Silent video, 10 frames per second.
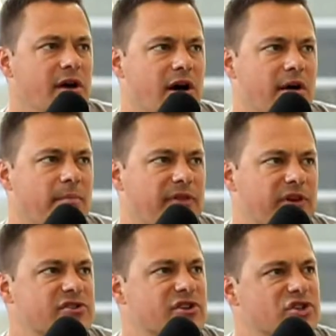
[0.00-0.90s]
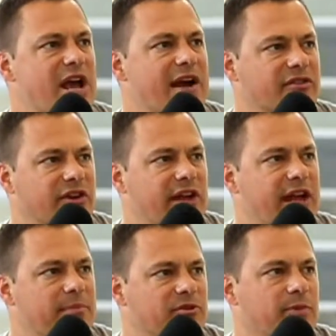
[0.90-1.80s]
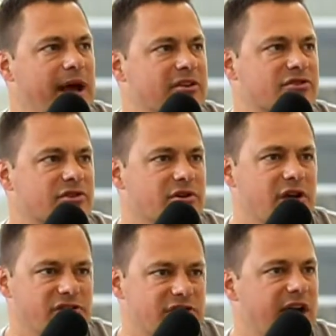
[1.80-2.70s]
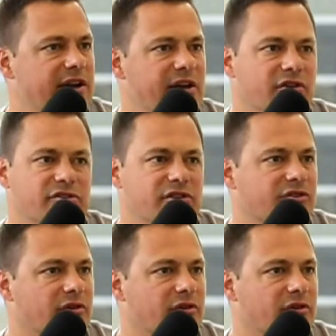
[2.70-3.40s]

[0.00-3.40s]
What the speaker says: But there's a Jackson campus pastor, Scott Nelson.